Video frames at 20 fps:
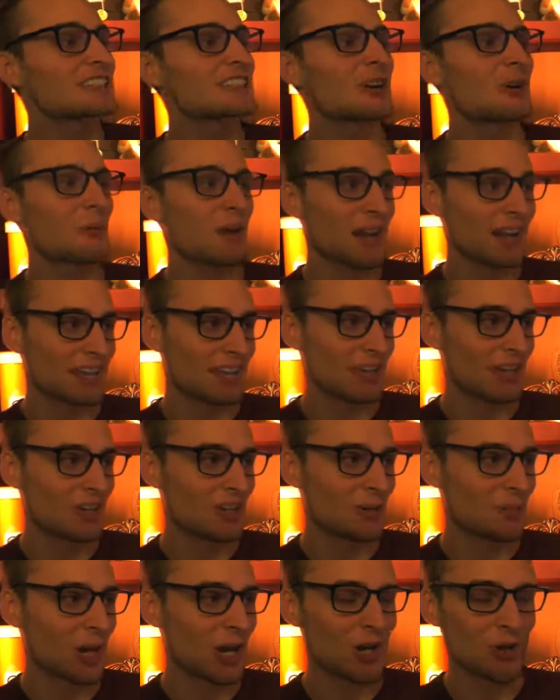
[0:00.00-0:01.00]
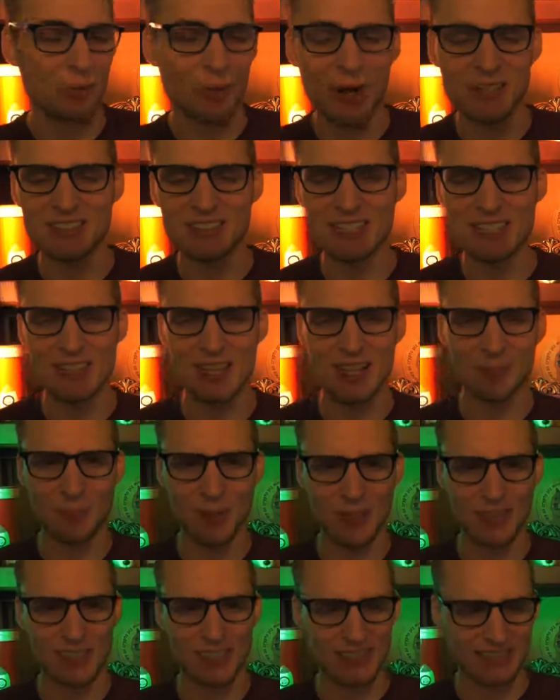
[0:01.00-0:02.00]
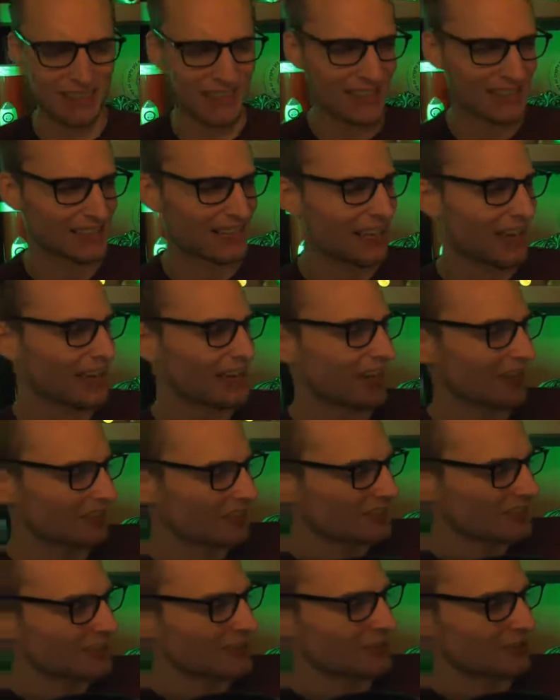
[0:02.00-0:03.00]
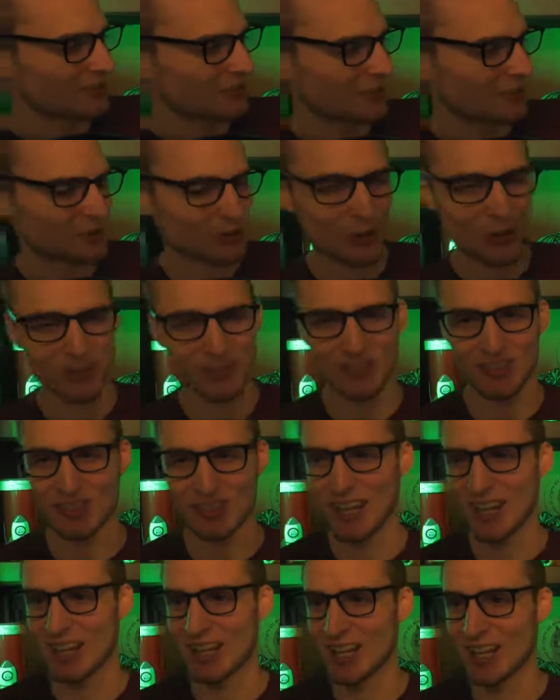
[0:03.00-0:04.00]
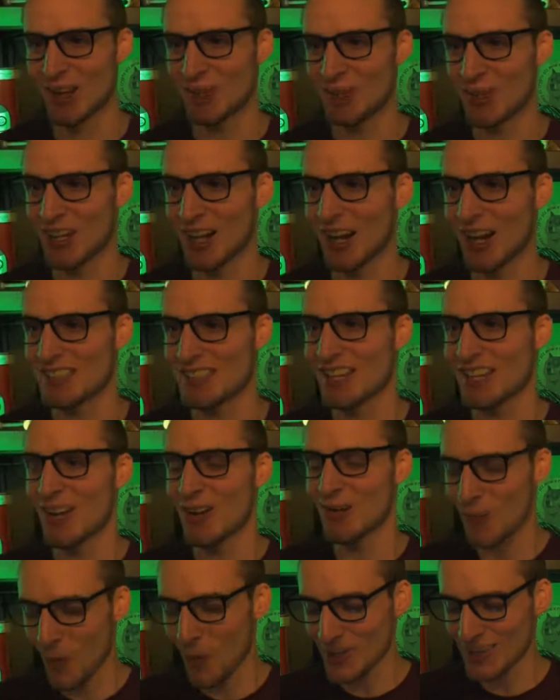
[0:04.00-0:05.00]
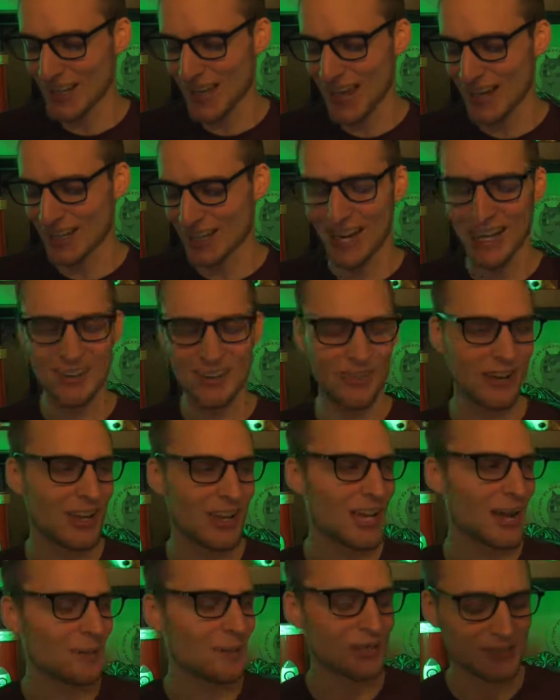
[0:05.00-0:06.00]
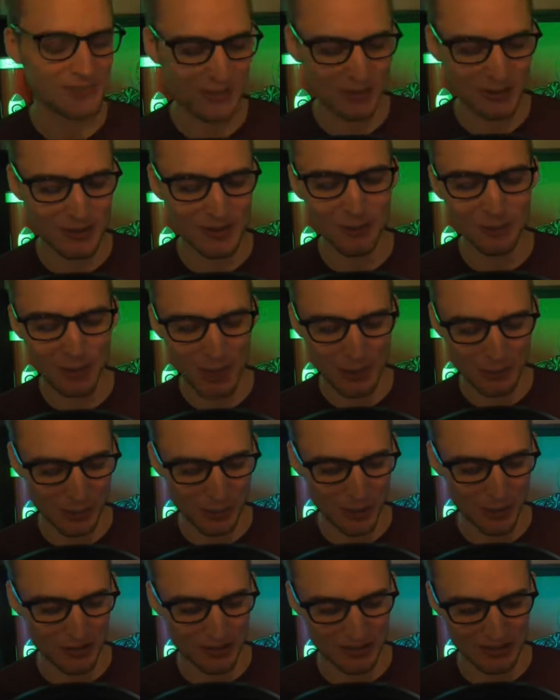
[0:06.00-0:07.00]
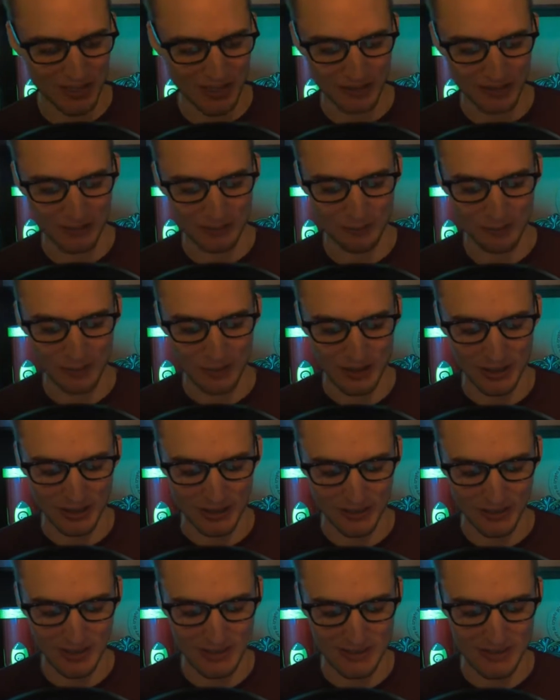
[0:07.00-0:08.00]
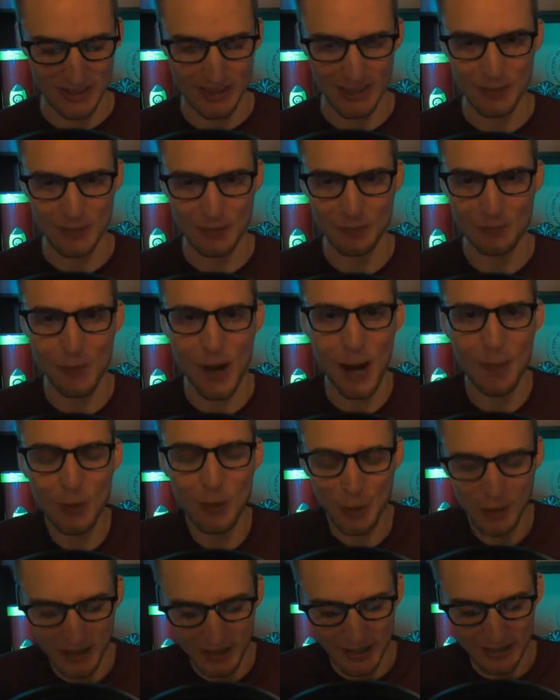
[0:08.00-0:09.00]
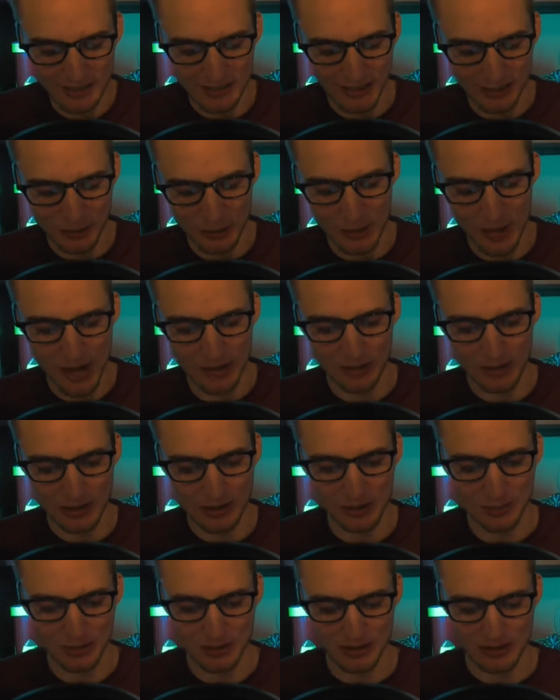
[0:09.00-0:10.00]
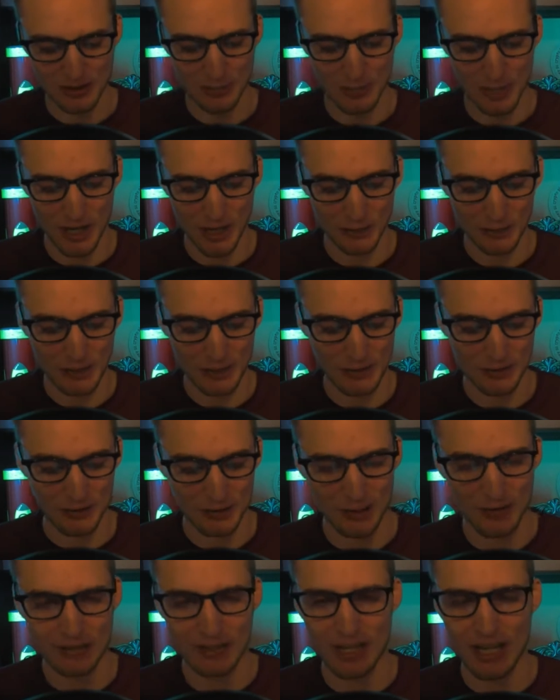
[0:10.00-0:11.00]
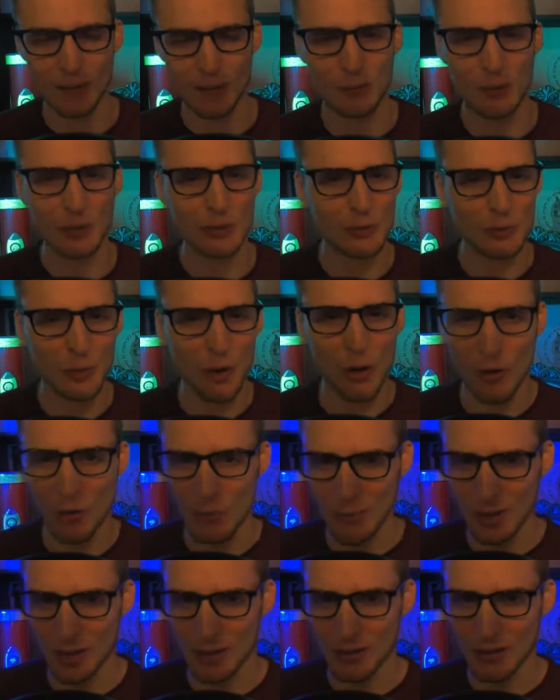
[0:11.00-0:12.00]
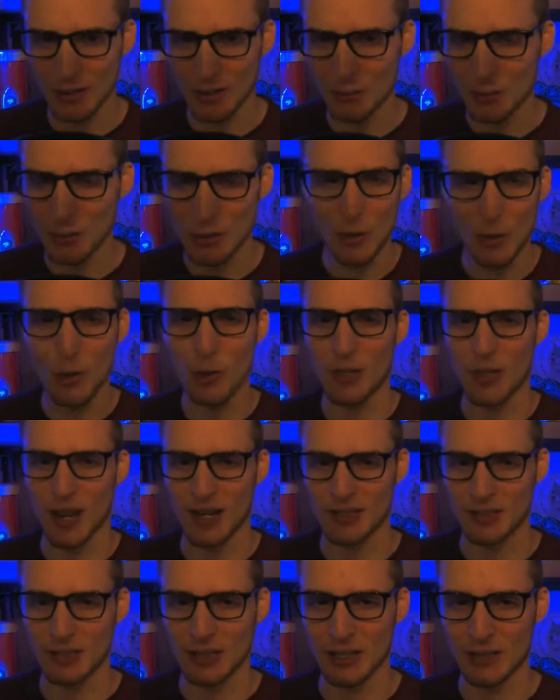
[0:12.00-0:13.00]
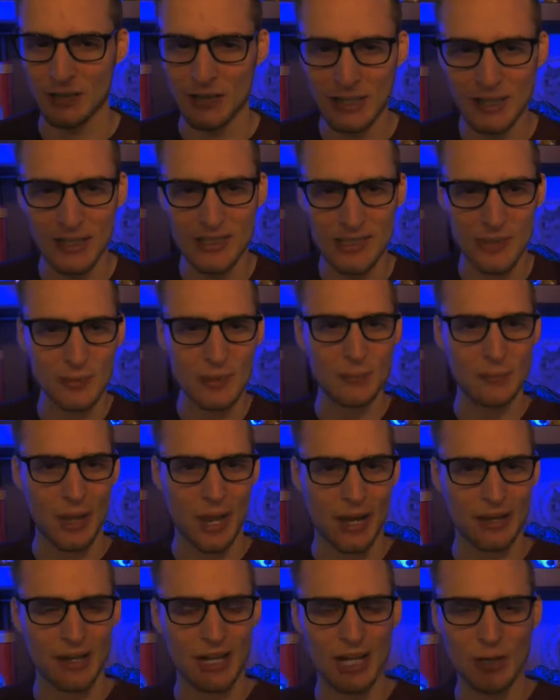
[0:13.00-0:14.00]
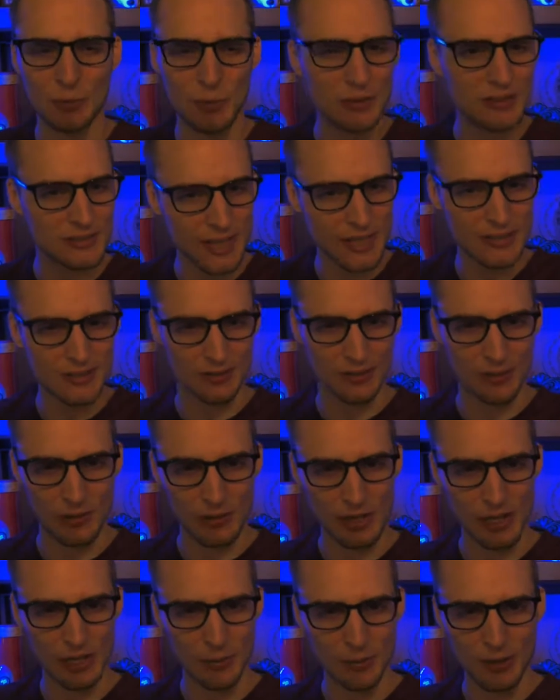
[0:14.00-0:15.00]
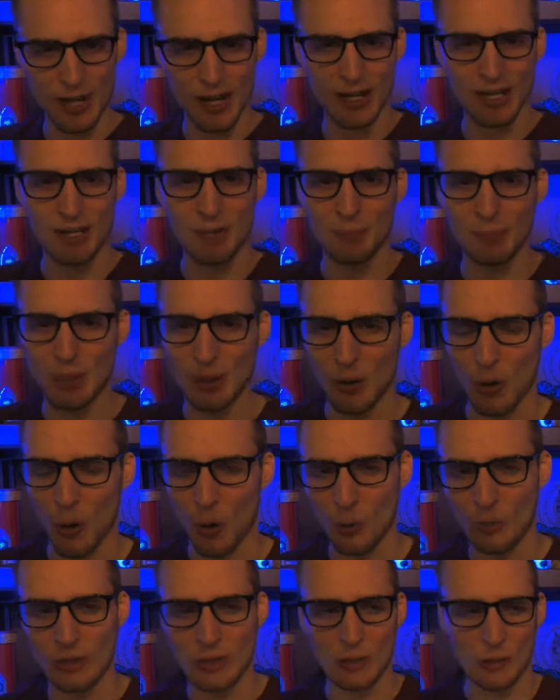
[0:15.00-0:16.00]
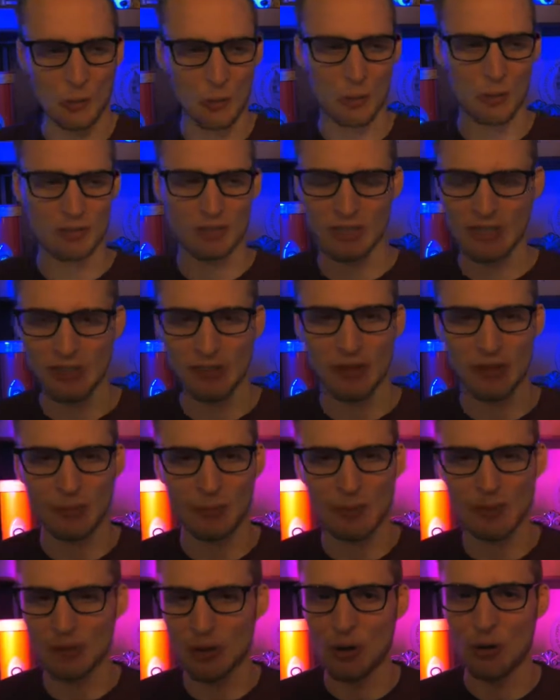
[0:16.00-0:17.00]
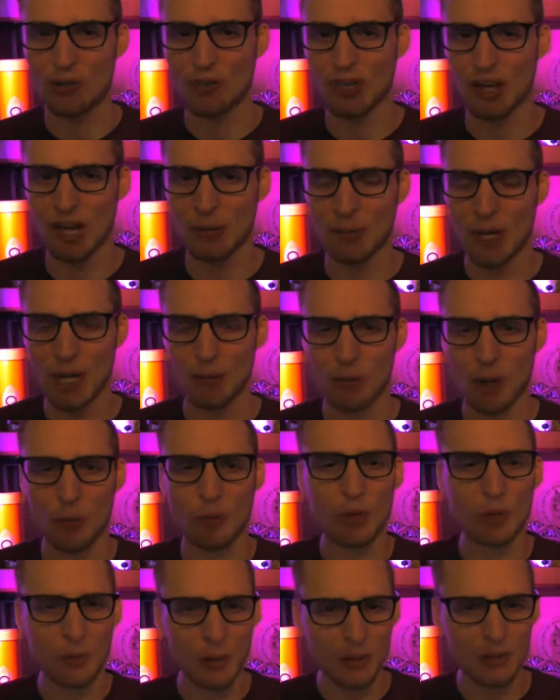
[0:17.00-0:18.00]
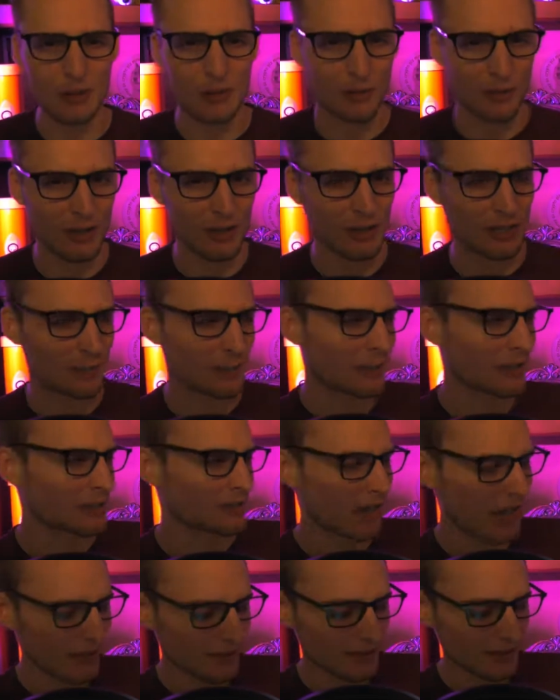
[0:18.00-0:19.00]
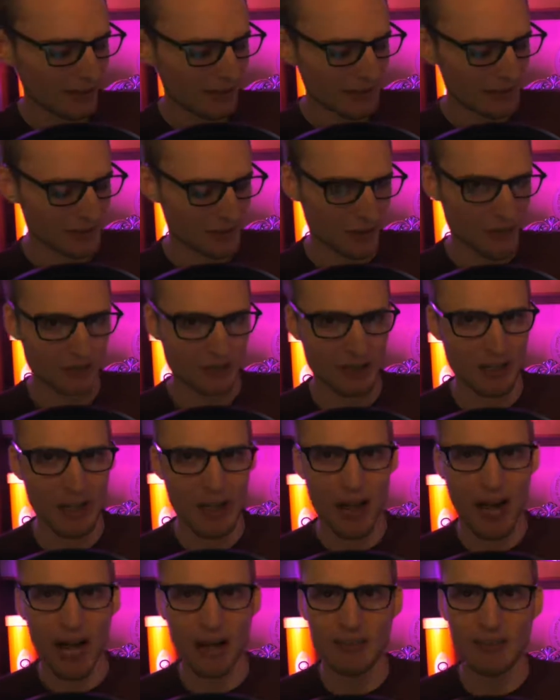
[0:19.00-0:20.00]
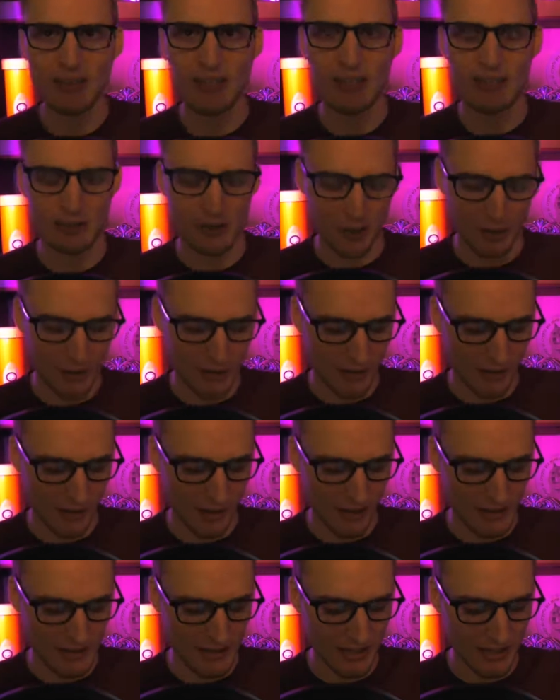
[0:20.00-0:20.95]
away, no matter what Elon Musk says. Now, this is the first roast of the day, because what the heck kind of, I mean, some people are just getting ridiculous. I'm going to continue to have Elon Musk's back when he deserves it, and we do call him out. We know that. If he does something bad, we'll say so. We're not going to be only loyal to Elon Musk all the time, but we will defend him because I think he deserves it. I think he's earned that,